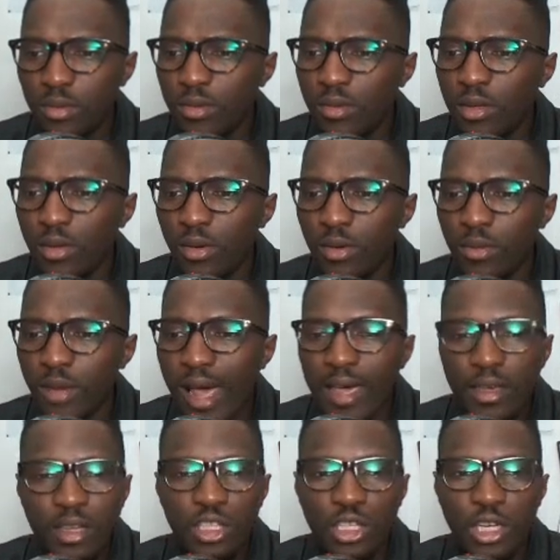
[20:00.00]
you know,
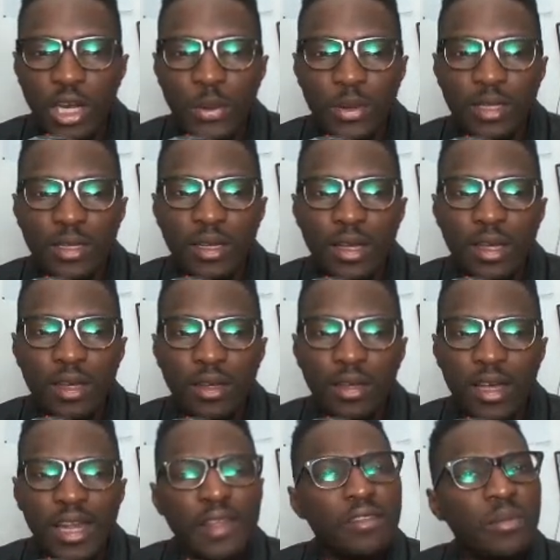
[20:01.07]
like it, share it,
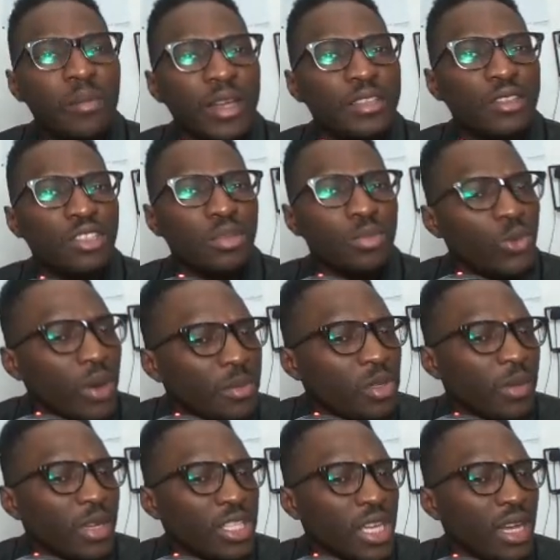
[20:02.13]
and even better, subscribe to
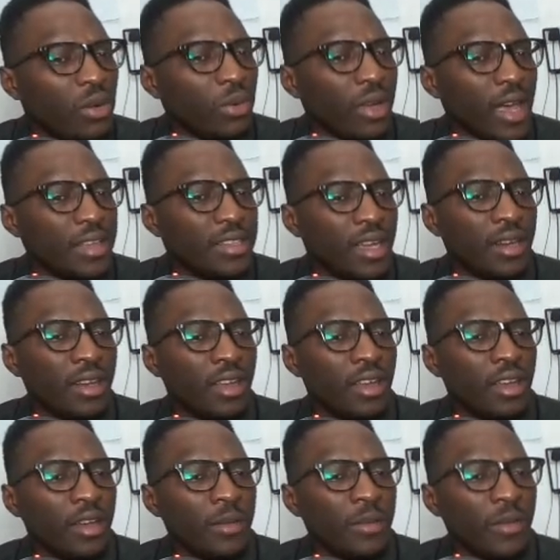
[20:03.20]
my channel, guys, and
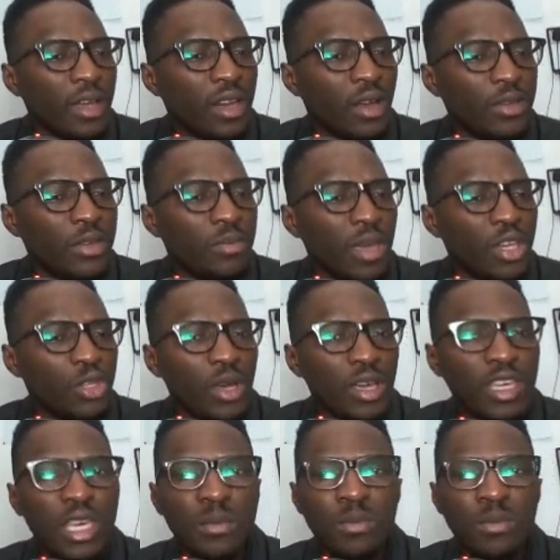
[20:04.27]
I'll make sure I keep